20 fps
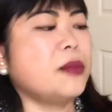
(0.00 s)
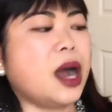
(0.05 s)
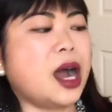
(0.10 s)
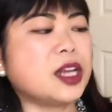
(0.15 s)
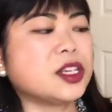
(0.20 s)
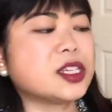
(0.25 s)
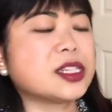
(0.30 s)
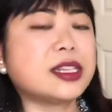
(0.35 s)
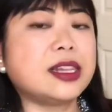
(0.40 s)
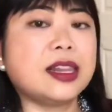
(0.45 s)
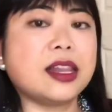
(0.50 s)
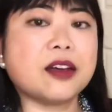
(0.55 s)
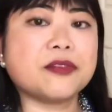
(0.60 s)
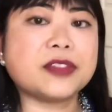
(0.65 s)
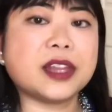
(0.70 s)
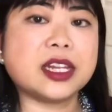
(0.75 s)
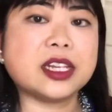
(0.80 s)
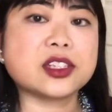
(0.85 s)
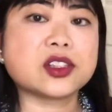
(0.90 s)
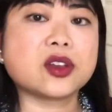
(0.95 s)
just love
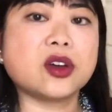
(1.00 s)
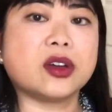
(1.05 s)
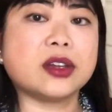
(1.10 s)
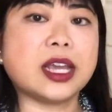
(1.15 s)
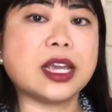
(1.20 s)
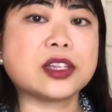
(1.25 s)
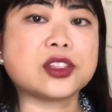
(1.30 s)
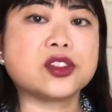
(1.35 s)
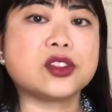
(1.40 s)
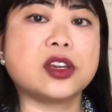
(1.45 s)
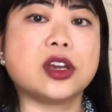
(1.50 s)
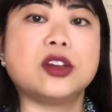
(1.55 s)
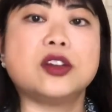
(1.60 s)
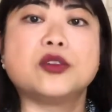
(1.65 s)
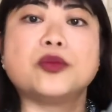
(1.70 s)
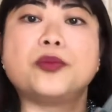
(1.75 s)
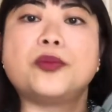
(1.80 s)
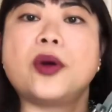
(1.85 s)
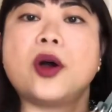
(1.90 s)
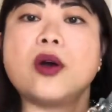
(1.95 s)
that it's got external
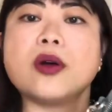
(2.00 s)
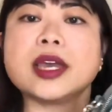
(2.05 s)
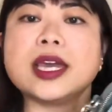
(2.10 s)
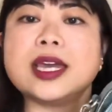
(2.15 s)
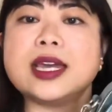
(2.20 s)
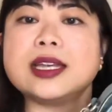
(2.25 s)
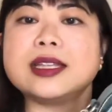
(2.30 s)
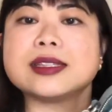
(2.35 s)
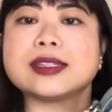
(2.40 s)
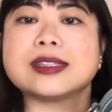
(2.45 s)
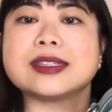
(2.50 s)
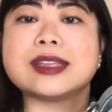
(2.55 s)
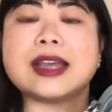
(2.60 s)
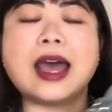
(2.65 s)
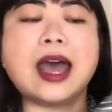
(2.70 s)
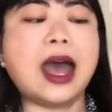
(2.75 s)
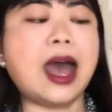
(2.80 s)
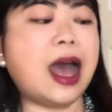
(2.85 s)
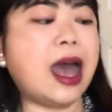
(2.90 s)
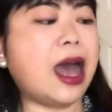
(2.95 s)
pockets,
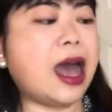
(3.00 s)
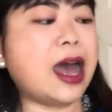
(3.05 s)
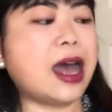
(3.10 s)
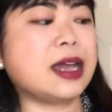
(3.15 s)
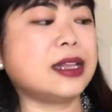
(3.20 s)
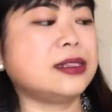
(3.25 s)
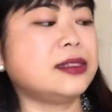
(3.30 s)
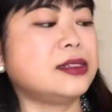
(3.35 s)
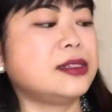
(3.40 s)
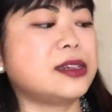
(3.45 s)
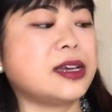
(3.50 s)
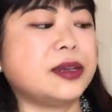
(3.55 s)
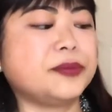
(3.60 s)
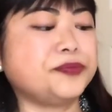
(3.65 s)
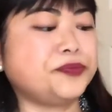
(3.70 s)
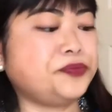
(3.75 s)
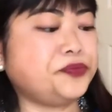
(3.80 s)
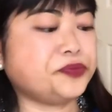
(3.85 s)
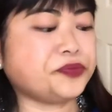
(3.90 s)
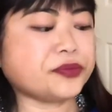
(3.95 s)
and
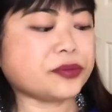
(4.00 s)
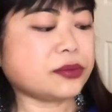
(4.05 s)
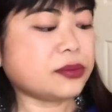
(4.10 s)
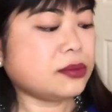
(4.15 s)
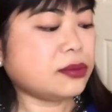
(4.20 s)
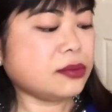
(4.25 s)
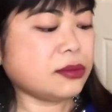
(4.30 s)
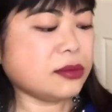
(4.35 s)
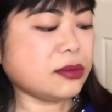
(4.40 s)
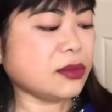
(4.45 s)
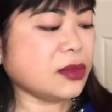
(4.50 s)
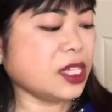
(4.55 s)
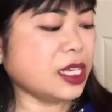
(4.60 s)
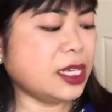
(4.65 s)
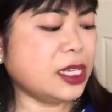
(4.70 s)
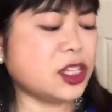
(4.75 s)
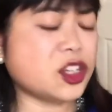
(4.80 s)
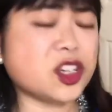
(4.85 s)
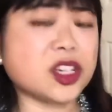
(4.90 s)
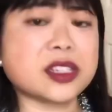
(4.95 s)

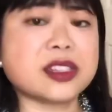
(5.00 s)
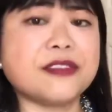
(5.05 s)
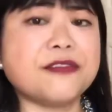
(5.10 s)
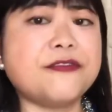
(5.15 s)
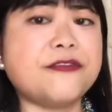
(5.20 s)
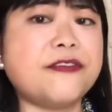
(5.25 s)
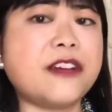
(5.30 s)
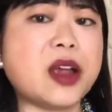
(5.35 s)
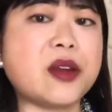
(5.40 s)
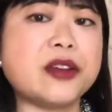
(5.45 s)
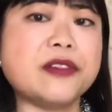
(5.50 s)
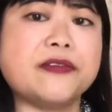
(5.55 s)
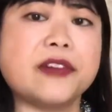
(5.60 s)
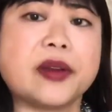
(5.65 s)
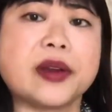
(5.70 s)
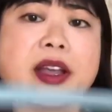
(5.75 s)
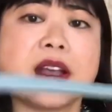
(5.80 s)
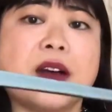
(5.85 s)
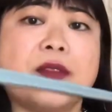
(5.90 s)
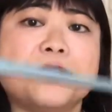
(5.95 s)
it's just a very, very
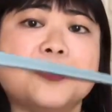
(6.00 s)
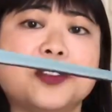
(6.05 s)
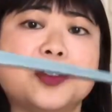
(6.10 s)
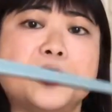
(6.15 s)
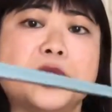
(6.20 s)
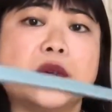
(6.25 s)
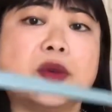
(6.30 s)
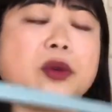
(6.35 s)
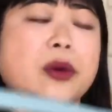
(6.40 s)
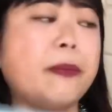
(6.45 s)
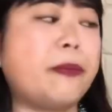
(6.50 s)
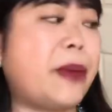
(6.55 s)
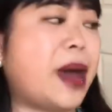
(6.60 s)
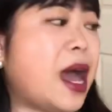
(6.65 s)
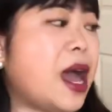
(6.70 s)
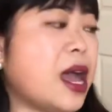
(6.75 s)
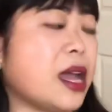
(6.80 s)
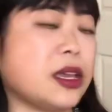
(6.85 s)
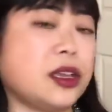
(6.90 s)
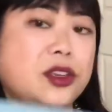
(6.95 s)
comfortable
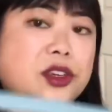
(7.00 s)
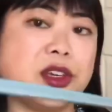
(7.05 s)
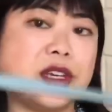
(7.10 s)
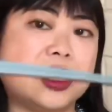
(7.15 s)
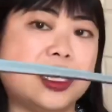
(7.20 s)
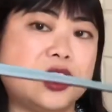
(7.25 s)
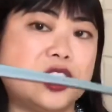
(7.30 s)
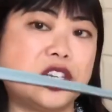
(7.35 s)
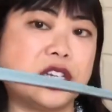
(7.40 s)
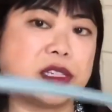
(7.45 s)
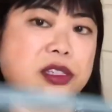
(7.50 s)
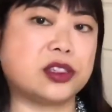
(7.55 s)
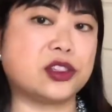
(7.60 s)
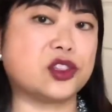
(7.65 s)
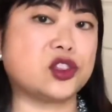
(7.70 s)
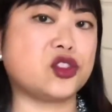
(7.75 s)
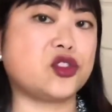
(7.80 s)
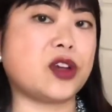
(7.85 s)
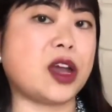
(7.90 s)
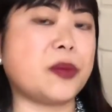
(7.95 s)
bag. You can adjust the
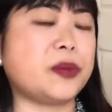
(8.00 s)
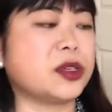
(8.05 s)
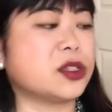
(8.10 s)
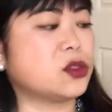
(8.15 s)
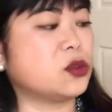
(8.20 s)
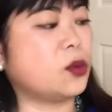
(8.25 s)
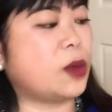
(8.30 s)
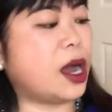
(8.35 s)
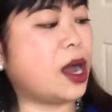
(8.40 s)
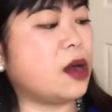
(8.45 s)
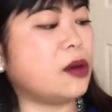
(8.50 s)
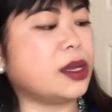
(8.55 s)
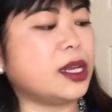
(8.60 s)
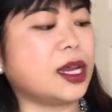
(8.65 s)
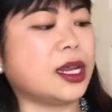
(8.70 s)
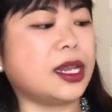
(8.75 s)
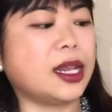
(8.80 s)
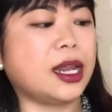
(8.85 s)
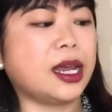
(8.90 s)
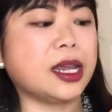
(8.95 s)
strap as well, and I
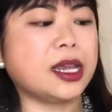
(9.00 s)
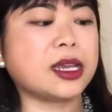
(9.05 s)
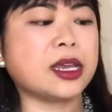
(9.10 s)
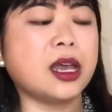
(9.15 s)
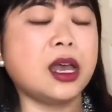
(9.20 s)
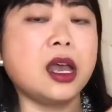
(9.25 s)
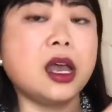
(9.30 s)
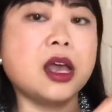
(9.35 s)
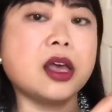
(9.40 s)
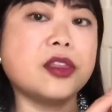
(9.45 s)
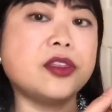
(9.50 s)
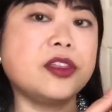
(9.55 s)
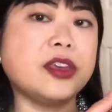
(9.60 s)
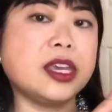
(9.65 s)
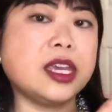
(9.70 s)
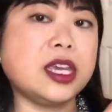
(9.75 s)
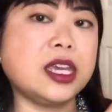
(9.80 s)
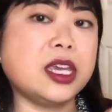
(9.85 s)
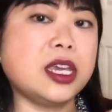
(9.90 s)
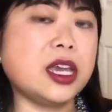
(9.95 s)
like
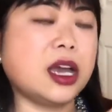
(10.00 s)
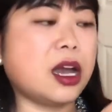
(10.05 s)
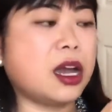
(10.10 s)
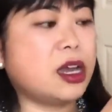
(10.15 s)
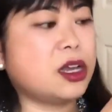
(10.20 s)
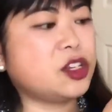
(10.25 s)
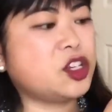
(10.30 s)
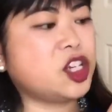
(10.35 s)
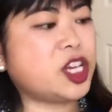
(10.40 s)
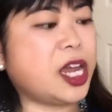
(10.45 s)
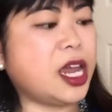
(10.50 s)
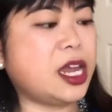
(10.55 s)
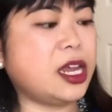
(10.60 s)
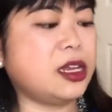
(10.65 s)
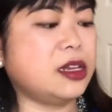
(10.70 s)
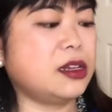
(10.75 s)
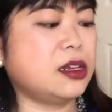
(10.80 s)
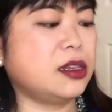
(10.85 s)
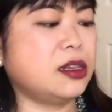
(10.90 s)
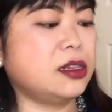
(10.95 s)
the
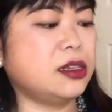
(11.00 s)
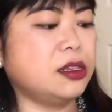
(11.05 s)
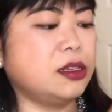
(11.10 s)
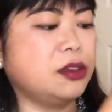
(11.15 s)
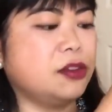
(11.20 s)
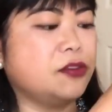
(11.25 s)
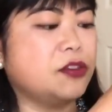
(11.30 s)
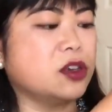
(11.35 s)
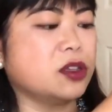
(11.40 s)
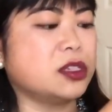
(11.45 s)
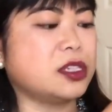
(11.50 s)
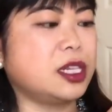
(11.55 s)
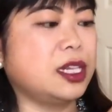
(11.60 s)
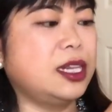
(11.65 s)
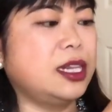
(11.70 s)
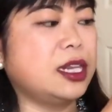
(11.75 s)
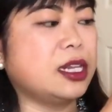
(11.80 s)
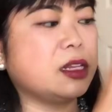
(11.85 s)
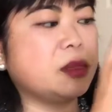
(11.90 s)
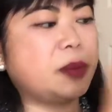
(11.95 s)
chain. You've got a
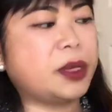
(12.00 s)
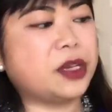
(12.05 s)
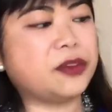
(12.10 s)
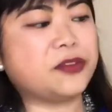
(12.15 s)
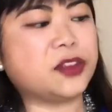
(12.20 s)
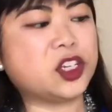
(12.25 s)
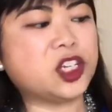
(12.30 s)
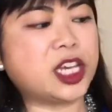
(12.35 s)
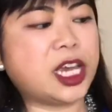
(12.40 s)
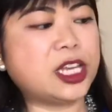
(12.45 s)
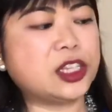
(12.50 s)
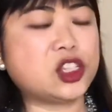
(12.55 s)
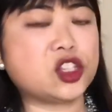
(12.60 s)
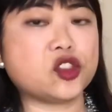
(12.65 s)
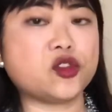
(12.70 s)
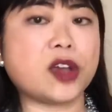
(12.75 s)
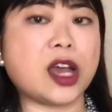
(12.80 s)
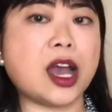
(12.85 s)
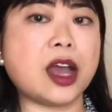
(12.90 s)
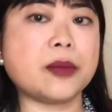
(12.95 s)
little bit of the chain
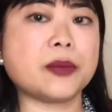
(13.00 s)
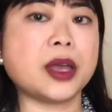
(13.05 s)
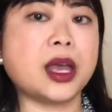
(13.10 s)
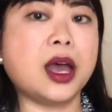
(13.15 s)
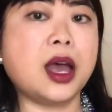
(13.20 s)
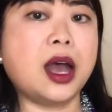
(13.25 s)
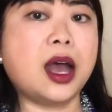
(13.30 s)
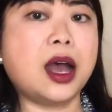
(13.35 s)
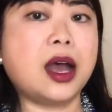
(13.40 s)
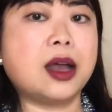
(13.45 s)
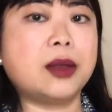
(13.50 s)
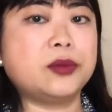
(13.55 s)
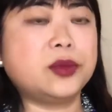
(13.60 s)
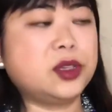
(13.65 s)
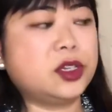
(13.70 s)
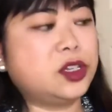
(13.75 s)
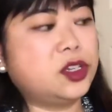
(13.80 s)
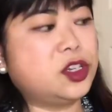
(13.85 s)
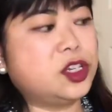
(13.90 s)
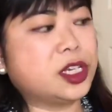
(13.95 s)
strap
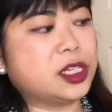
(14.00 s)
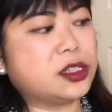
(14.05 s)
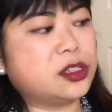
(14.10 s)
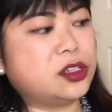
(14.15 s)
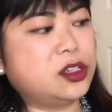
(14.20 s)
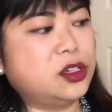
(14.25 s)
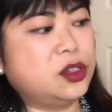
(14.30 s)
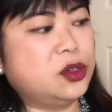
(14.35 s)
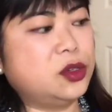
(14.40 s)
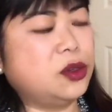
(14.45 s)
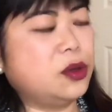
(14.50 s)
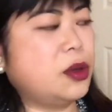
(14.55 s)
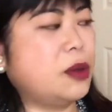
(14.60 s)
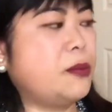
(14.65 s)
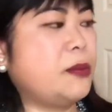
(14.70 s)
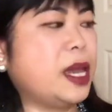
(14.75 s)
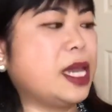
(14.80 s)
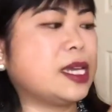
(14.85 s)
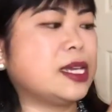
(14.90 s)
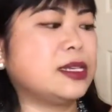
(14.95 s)
just to
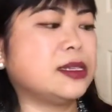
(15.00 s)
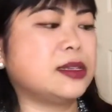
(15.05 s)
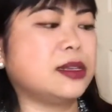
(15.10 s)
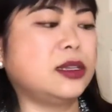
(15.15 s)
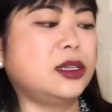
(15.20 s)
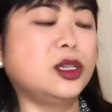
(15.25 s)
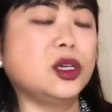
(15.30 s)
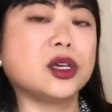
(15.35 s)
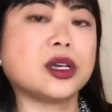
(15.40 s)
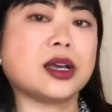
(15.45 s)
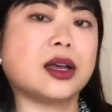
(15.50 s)
make it look